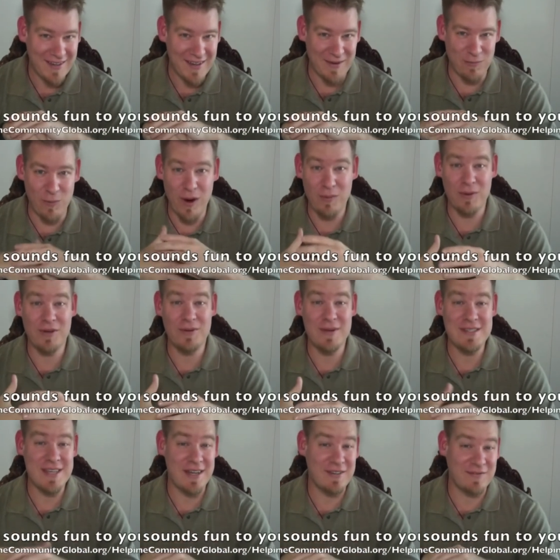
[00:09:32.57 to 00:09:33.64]
If what we're
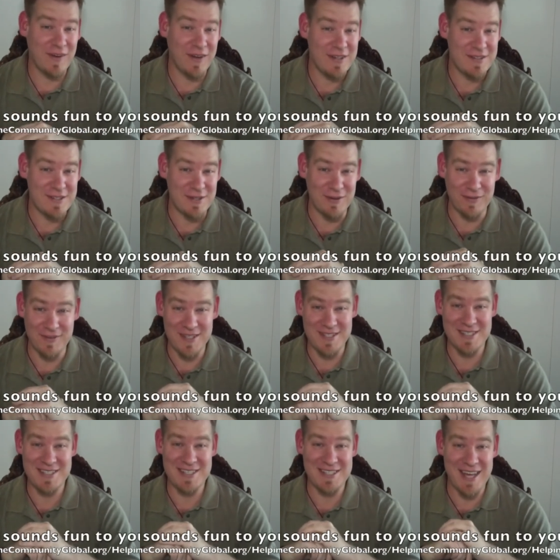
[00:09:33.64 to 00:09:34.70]
doing sounds fun to you, if this
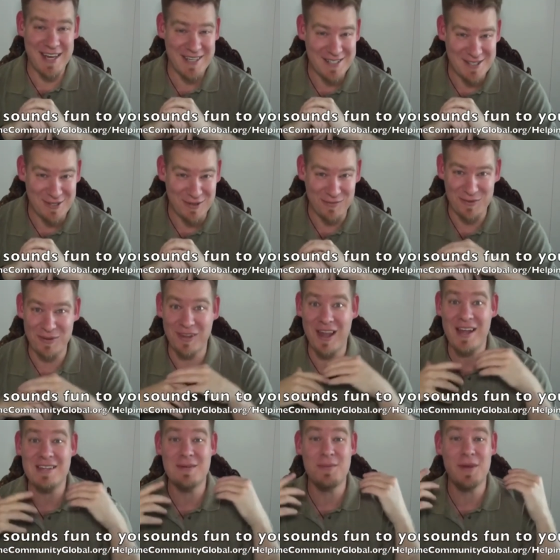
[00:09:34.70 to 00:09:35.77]
is exciting to you, if you'd
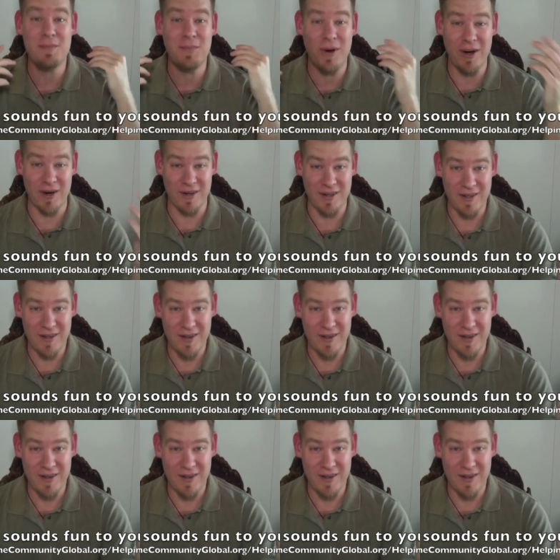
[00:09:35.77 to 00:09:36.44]
like to be a part